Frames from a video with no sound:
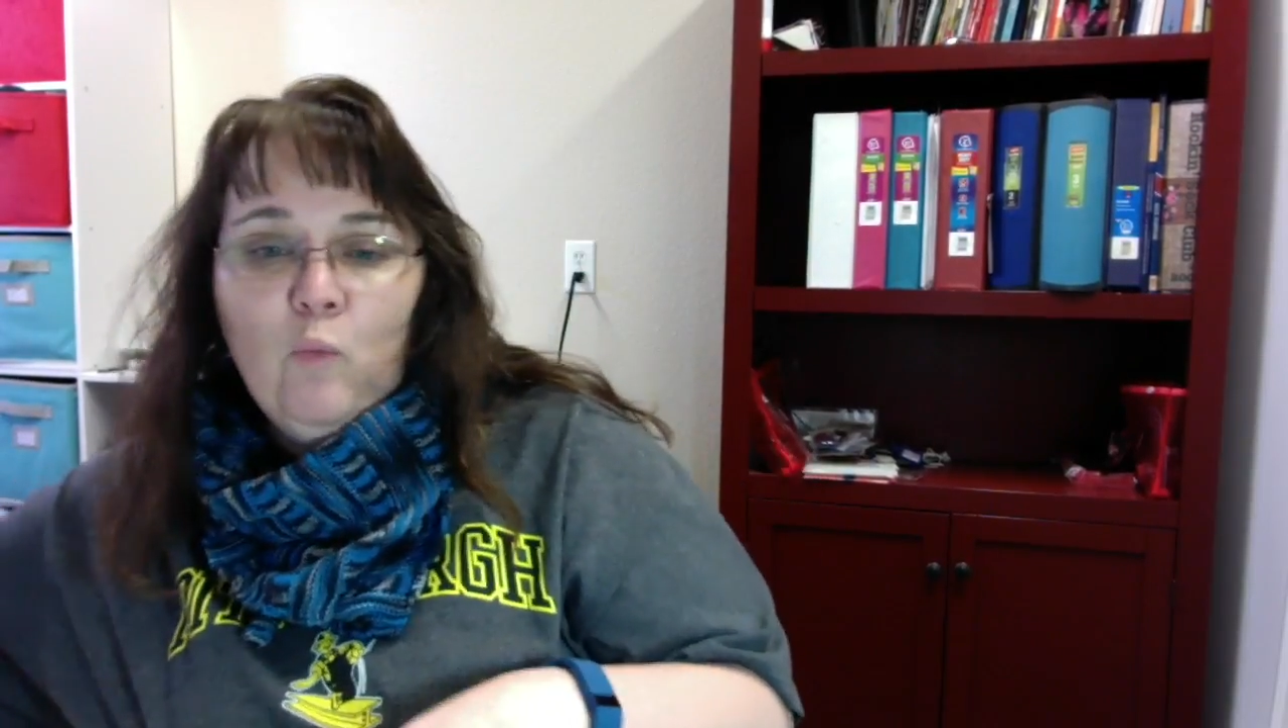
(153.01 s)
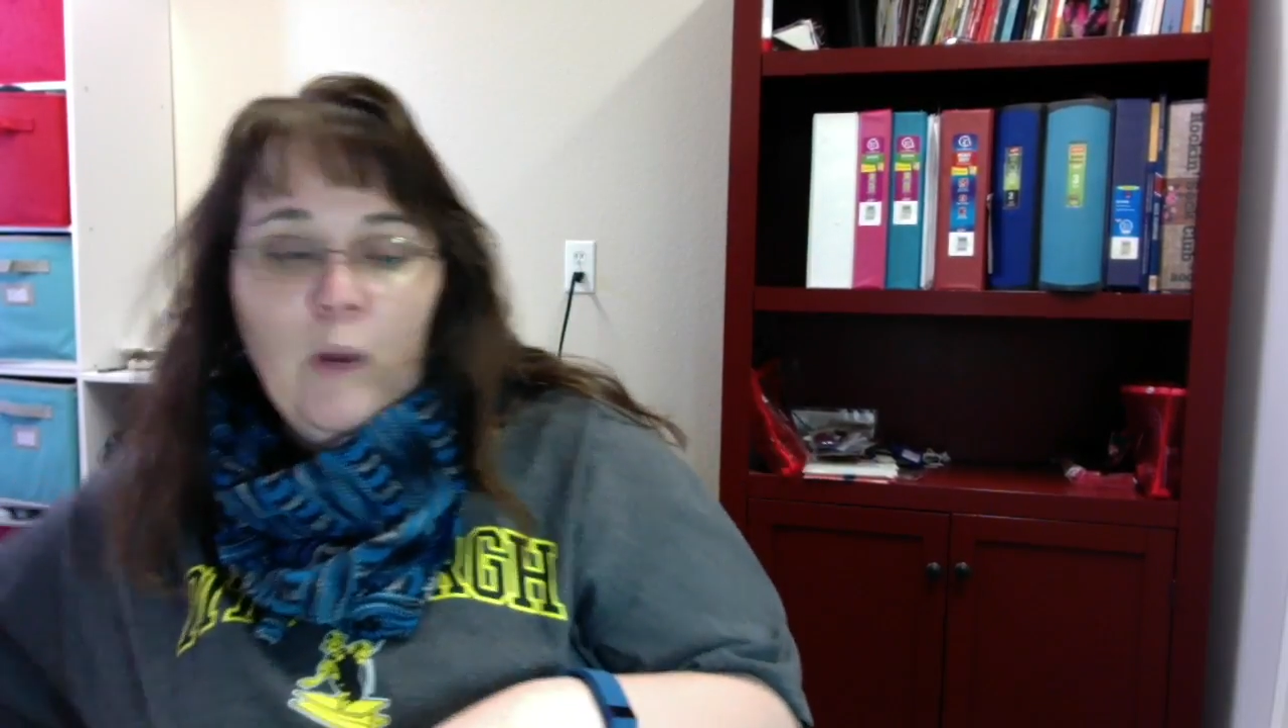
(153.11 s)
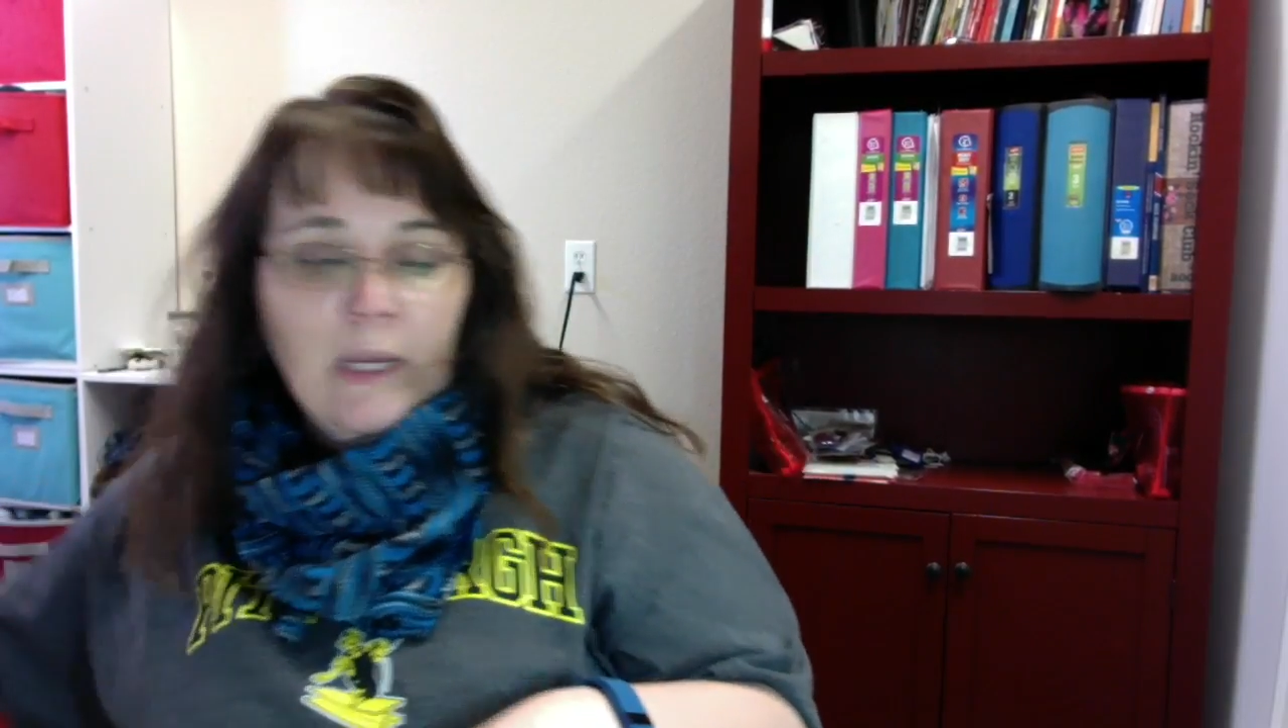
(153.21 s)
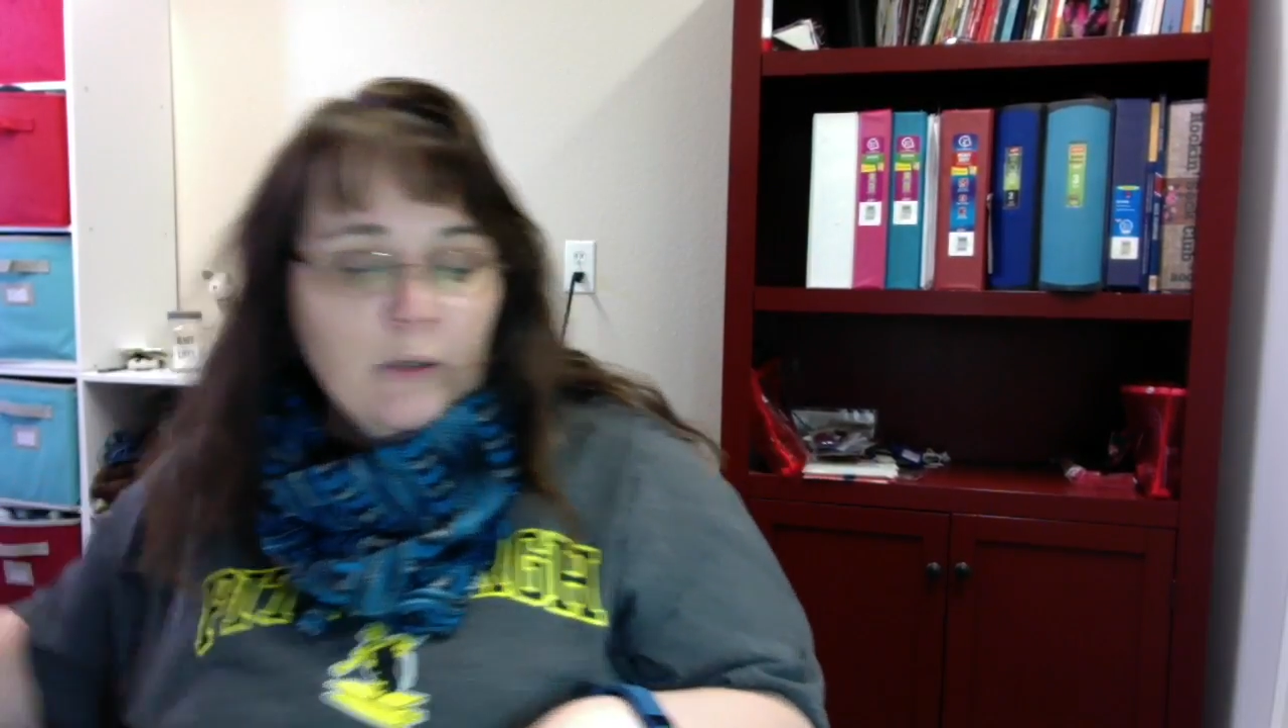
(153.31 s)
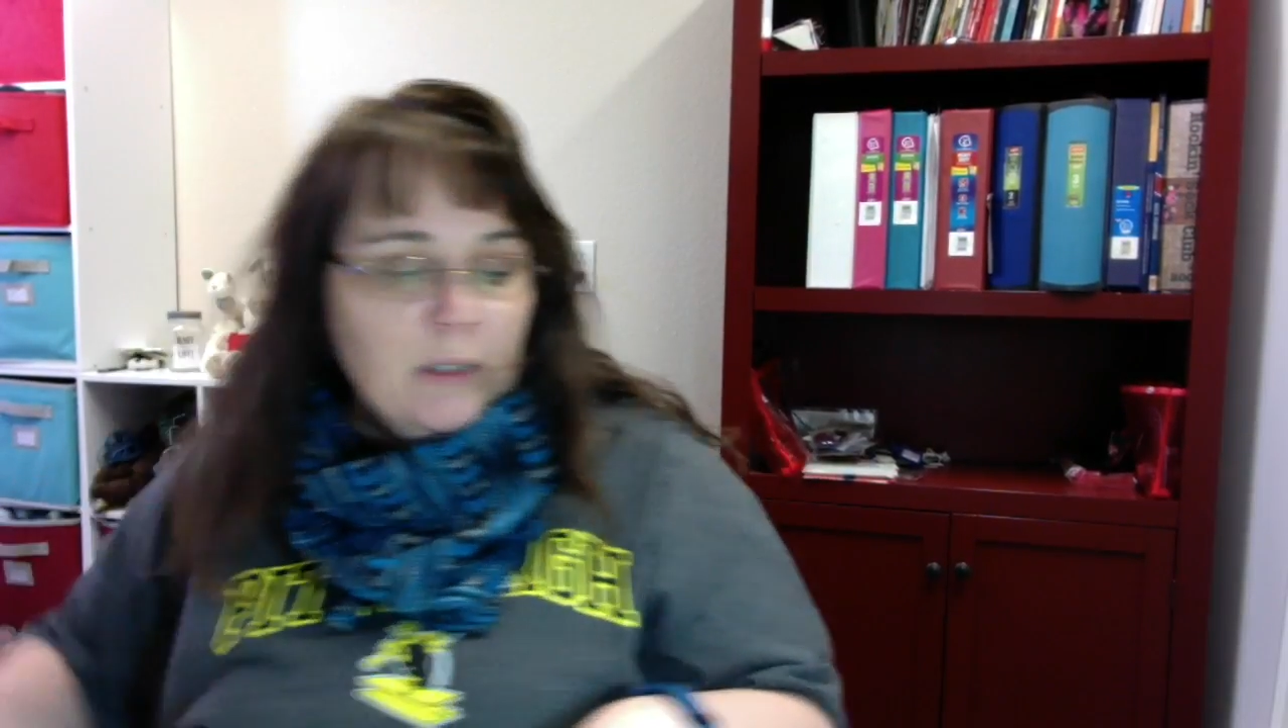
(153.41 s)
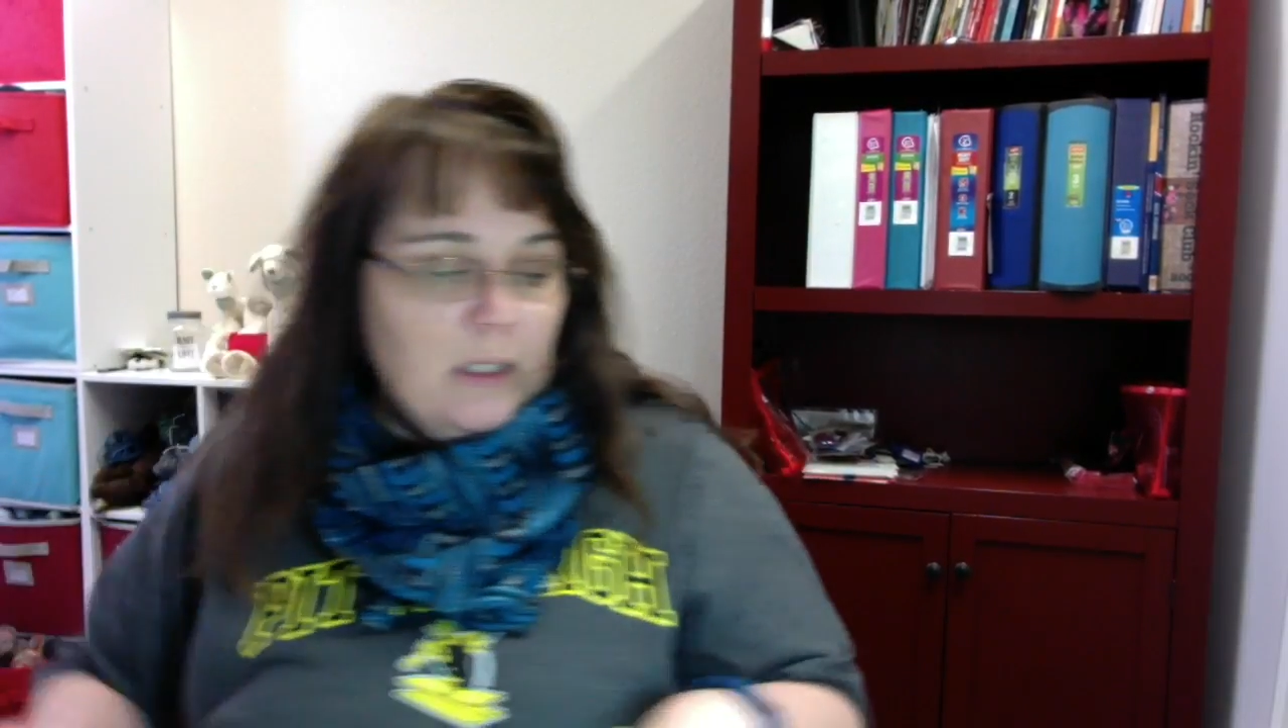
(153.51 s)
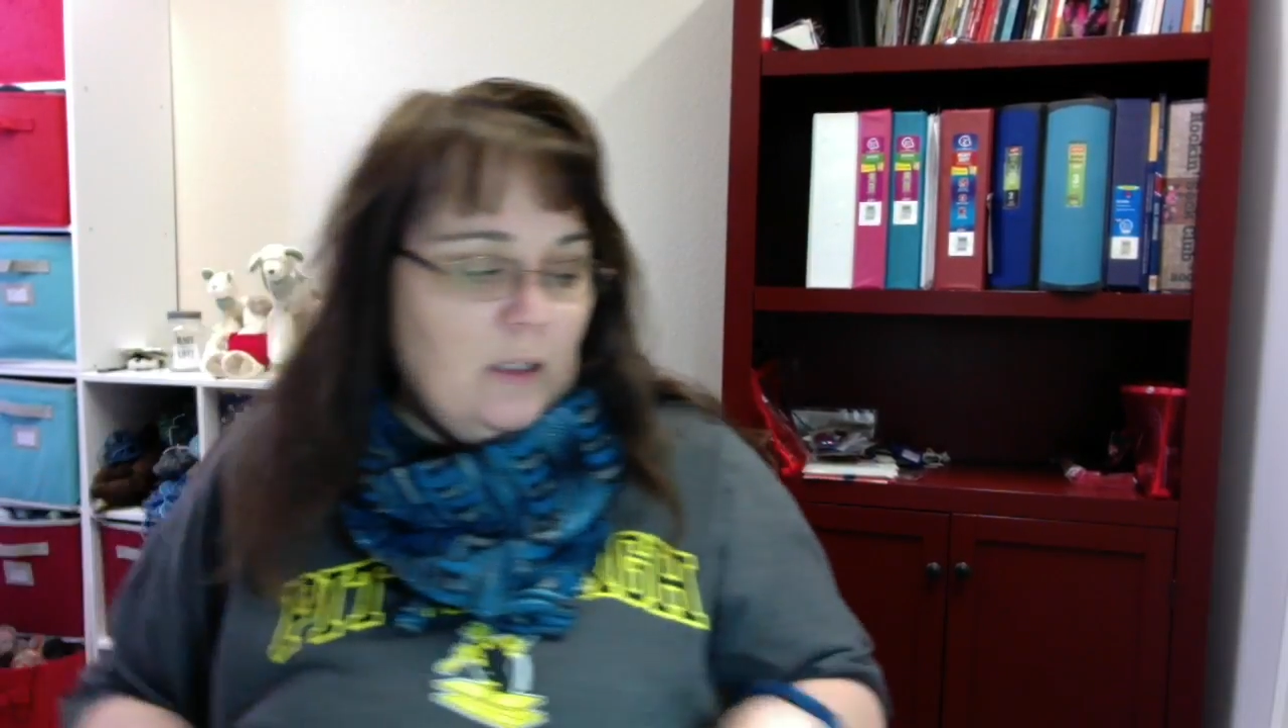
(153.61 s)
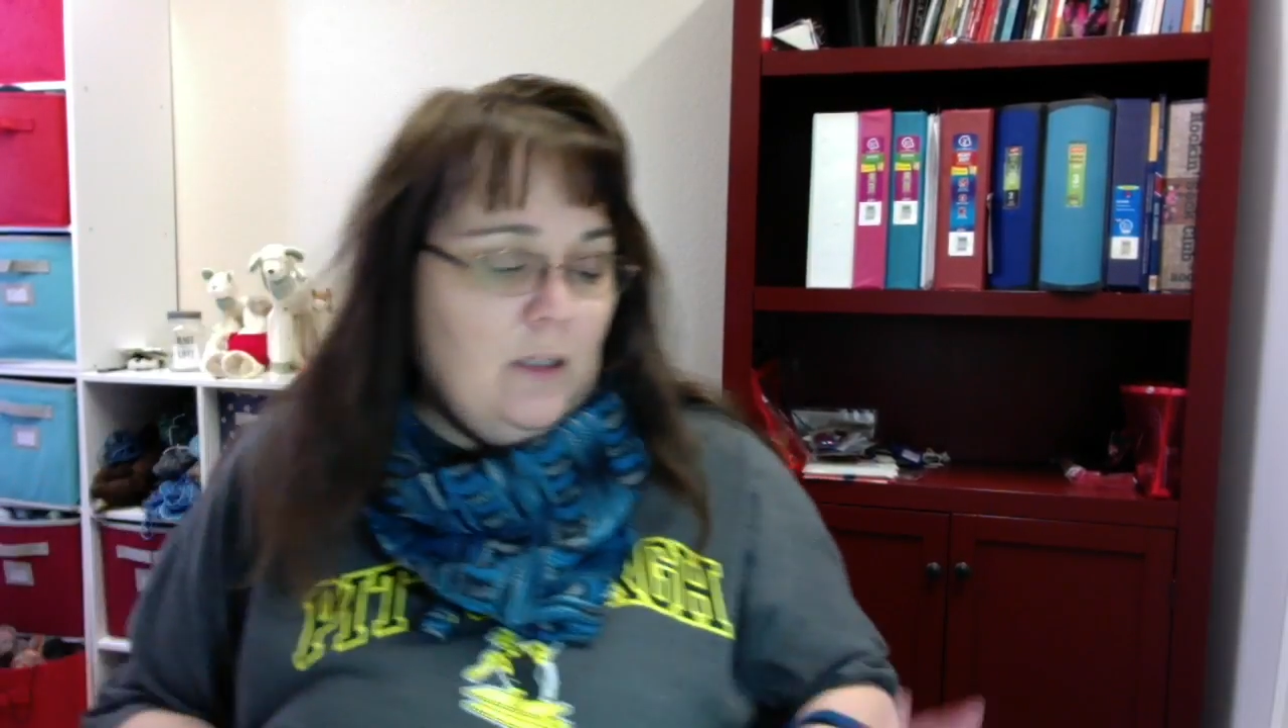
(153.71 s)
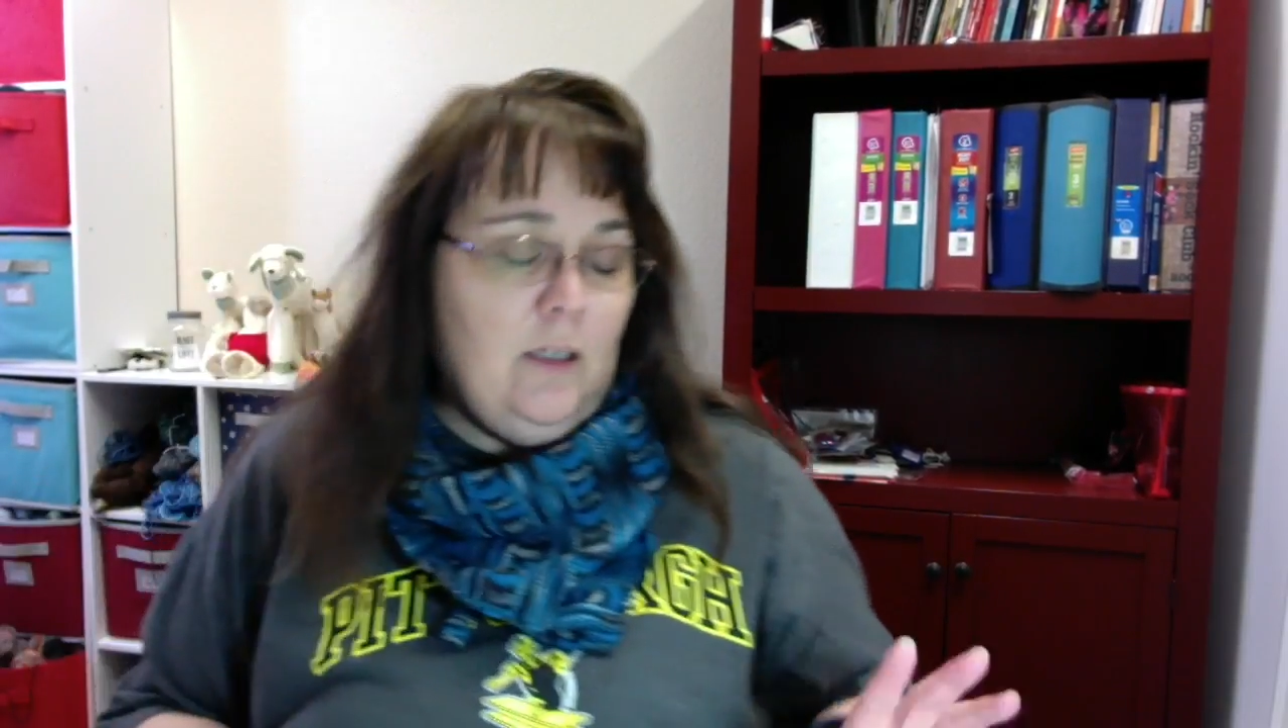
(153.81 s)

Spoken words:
wearing,